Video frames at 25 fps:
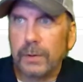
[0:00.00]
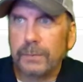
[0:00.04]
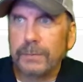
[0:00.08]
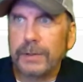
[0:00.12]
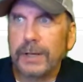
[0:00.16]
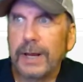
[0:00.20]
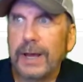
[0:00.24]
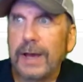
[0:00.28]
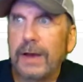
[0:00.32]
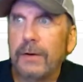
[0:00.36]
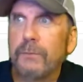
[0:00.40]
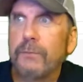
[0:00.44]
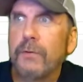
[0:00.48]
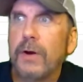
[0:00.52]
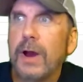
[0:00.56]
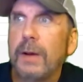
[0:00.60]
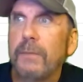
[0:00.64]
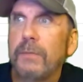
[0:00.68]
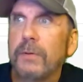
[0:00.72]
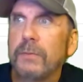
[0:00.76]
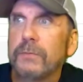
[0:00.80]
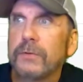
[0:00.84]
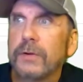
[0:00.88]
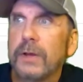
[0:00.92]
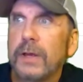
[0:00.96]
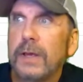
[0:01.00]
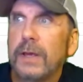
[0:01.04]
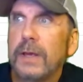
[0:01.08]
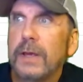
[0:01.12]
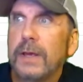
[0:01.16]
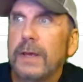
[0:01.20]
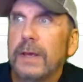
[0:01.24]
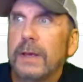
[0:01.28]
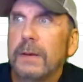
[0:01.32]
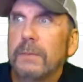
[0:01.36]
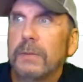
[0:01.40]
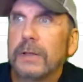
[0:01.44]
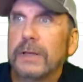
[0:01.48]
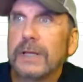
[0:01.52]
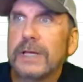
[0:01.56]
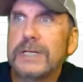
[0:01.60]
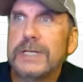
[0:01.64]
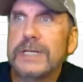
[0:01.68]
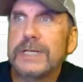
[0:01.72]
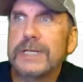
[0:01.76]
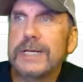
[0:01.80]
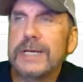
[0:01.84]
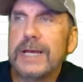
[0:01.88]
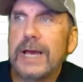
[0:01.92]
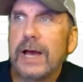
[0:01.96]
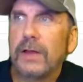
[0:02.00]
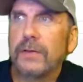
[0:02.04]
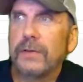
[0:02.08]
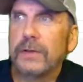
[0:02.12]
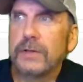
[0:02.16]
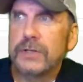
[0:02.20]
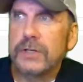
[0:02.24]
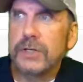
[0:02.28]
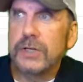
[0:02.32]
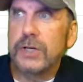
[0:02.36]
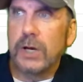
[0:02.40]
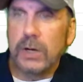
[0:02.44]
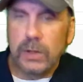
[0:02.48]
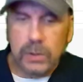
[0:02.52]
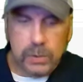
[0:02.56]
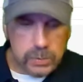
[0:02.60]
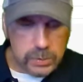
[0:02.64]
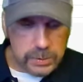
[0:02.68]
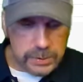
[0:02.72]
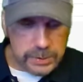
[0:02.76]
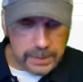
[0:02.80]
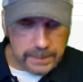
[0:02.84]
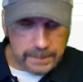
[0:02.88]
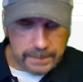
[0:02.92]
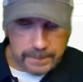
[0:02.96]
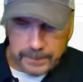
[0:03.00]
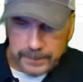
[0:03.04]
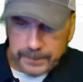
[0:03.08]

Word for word: I'm going to have problems. But let's see how this goes.